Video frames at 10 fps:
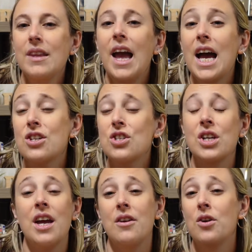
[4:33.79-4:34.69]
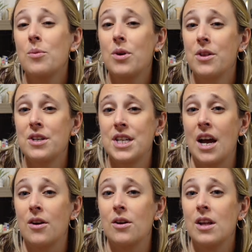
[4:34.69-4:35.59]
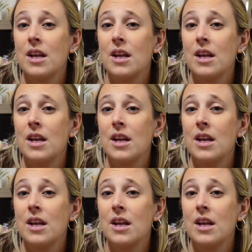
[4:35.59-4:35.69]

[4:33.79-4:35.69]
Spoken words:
Ashley and her brother Daryl,